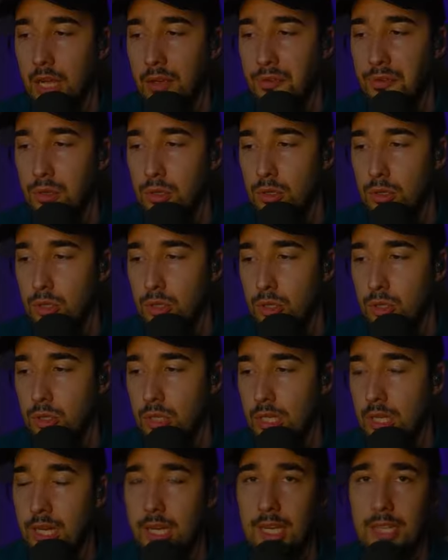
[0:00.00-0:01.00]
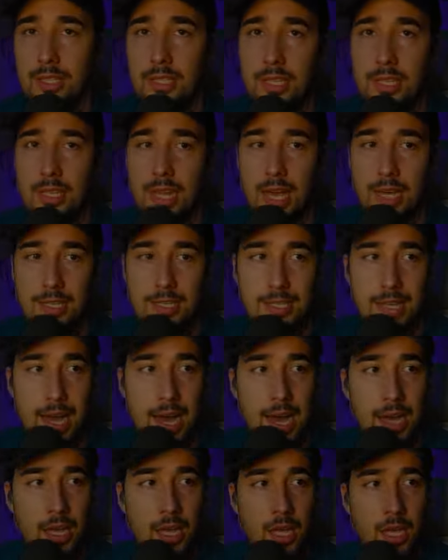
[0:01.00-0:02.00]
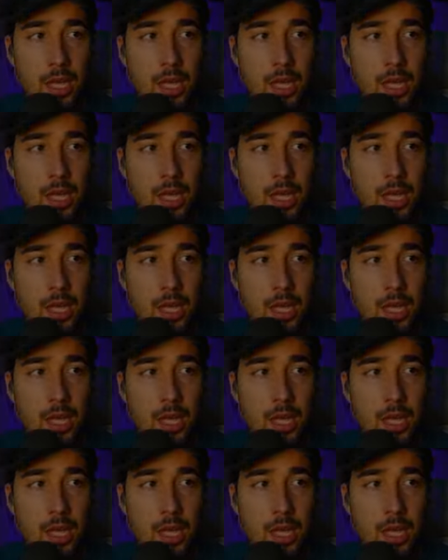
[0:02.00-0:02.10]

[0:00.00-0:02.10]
if you use it against a Dex guy,